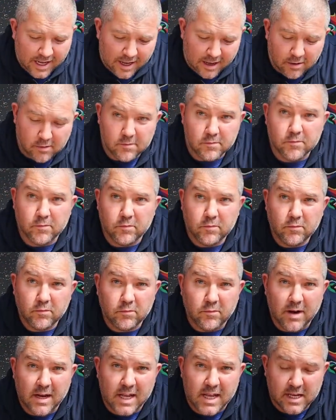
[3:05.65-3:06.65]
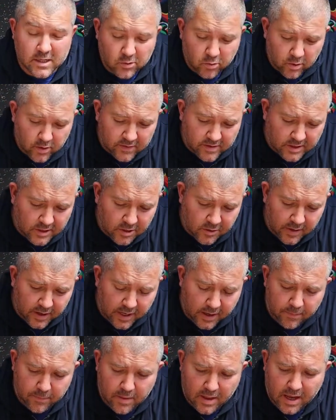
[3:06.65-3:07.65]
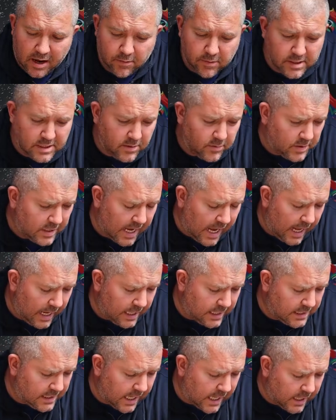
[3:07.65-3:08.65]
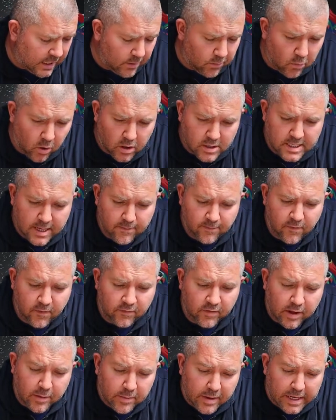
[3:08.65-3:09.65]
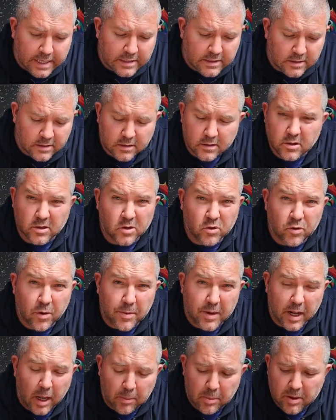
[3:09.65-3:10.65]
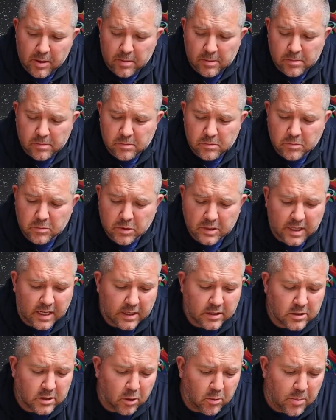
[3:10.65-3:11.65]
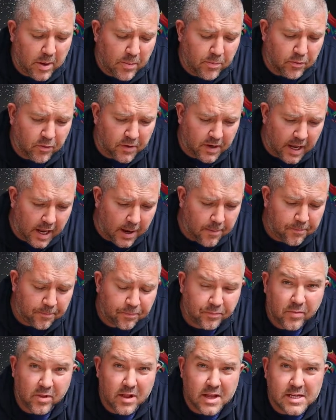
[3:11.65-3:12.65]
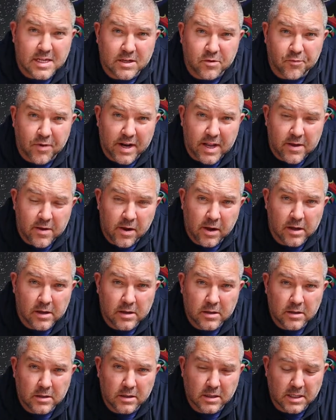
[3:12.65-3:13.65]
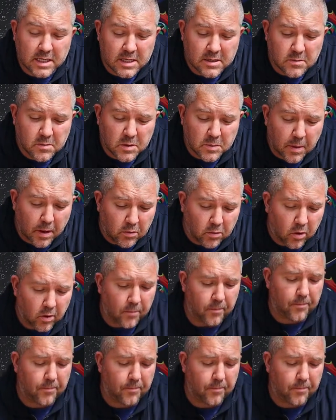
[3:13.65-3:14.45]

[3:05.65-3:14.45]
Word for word: that really is all there is to it. How easy was that? That's taken what, ten fifteen minutes to just trim it up. Stick salt and pepper on there. This is ready to see some smoke.